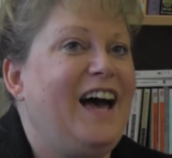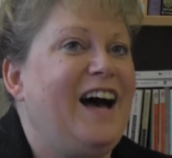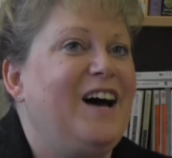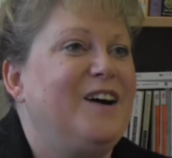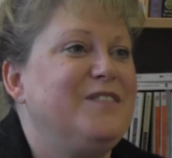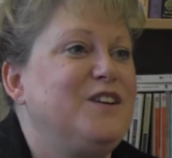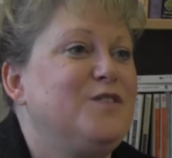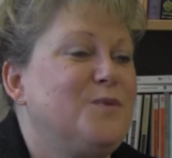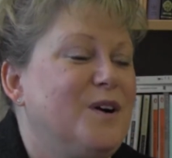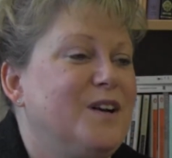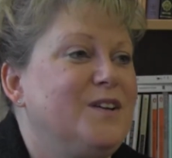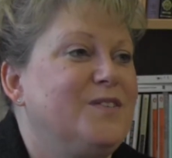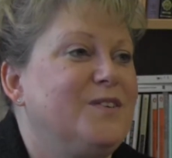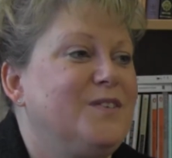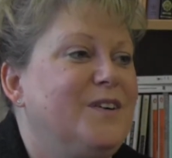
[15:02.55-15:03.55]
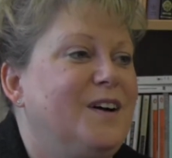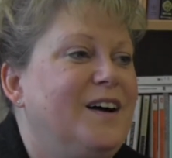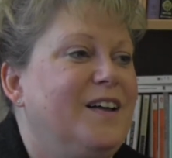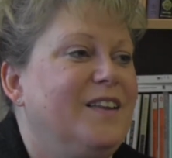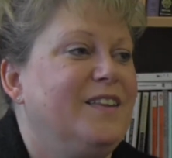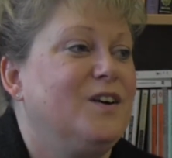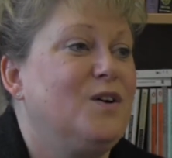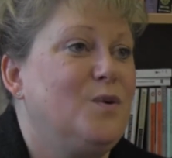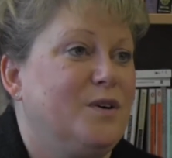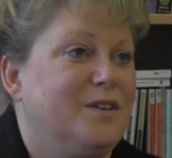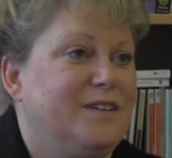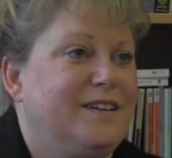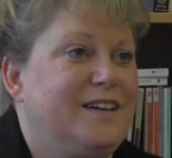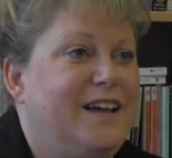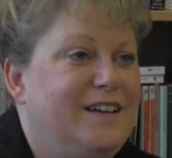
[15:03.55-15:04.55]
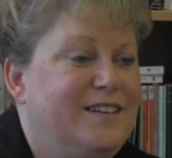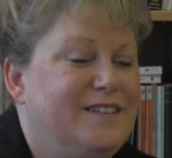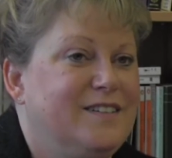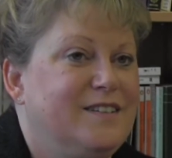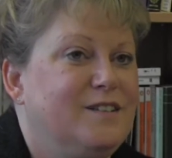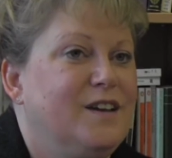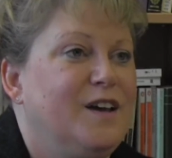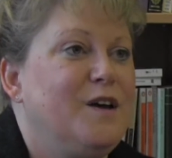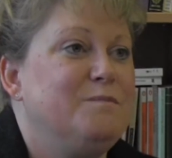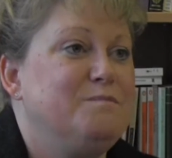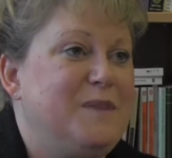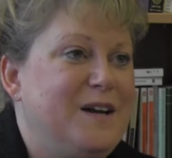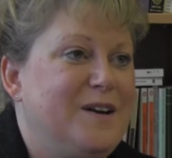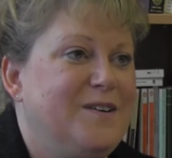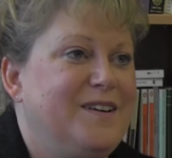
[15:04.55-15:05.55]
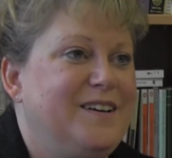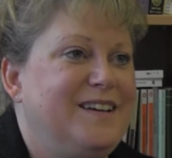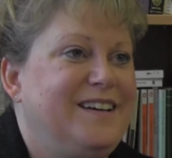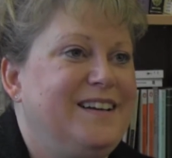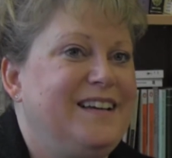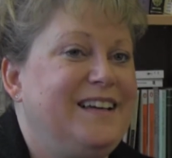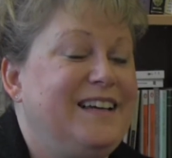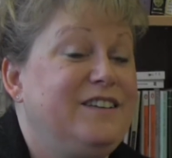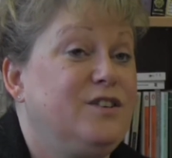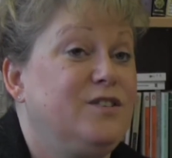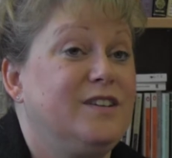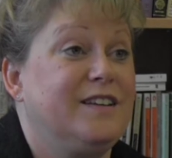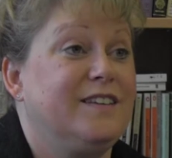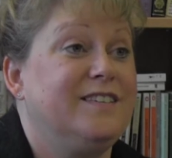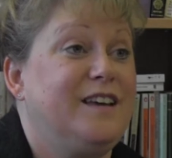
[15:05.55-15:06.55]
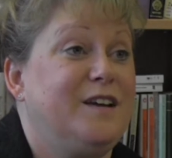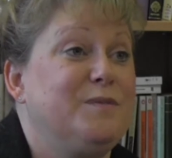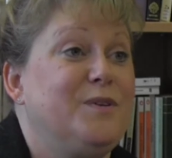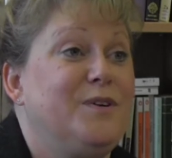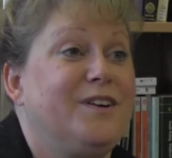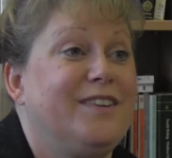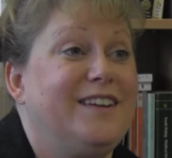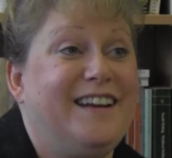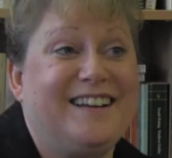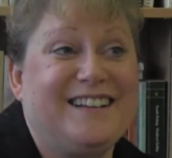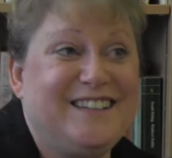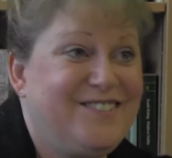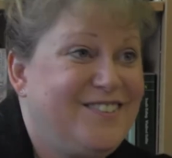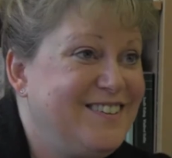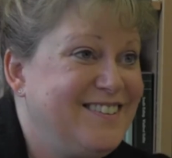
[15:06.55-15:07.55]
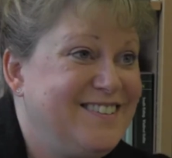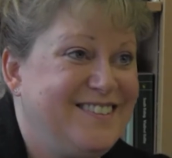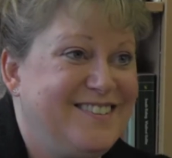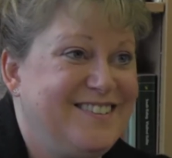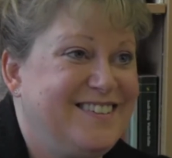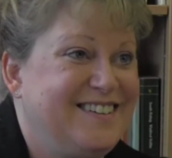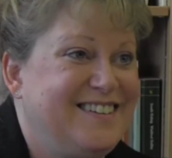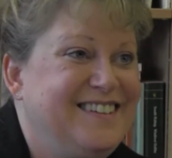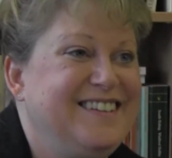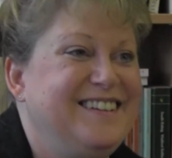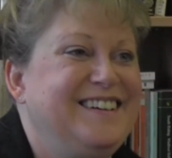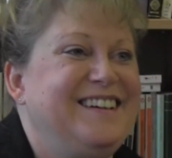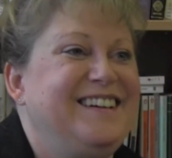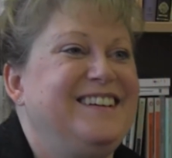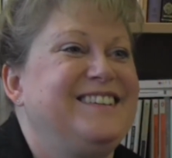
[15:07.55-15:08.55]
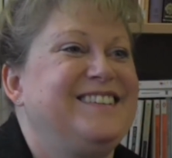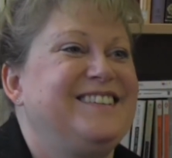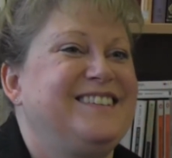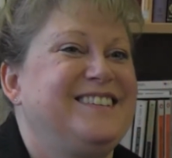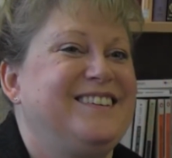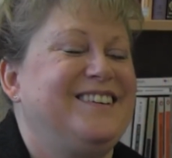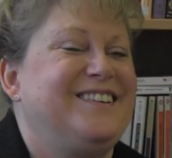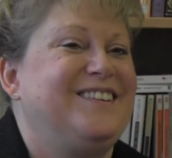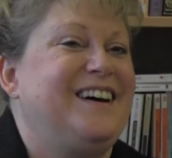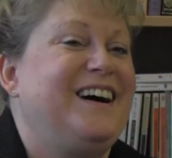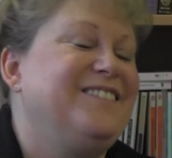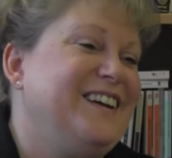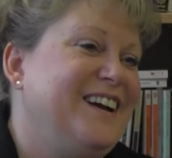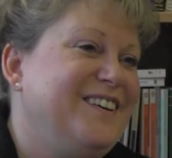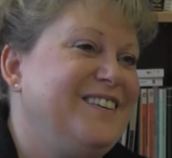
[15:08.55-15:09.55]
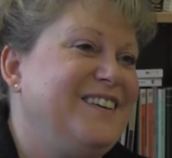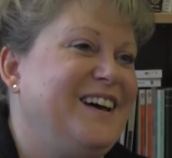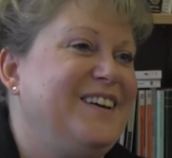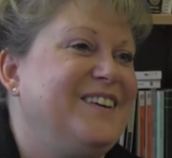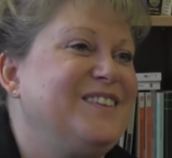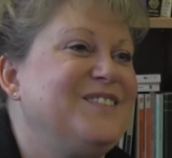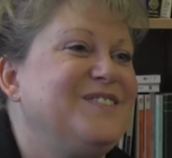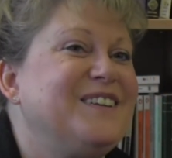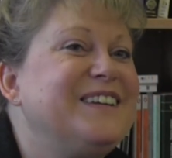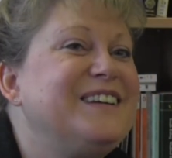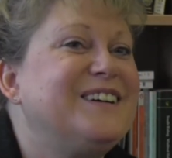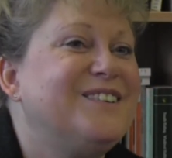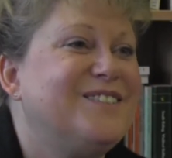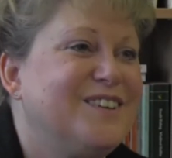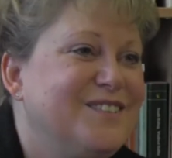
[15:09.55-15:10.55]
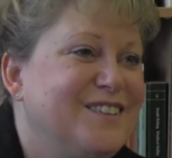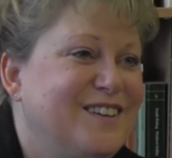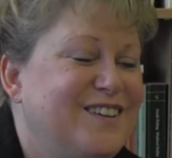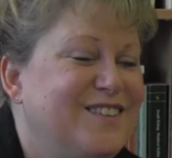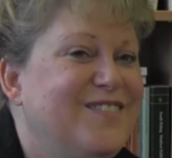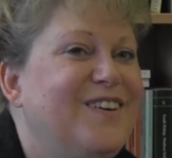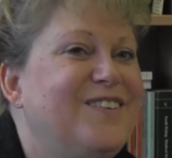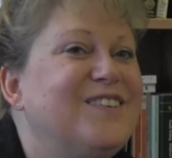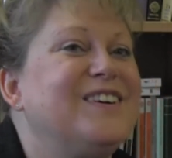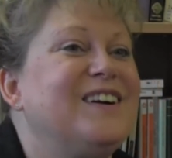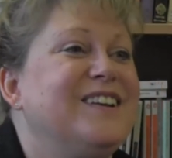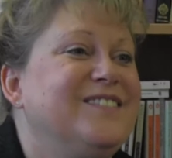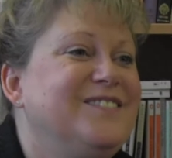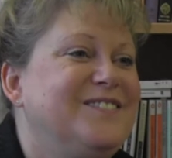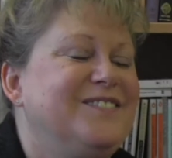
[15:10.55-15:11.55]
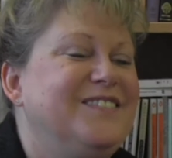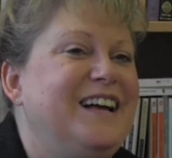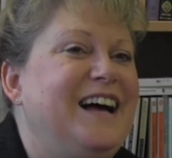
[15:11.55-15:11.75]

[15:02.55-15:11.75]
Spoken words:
In one of the court cases, Mary is using the same lawyer that Anne Clifford is using. So, I mean, I assume the legal world was a small world.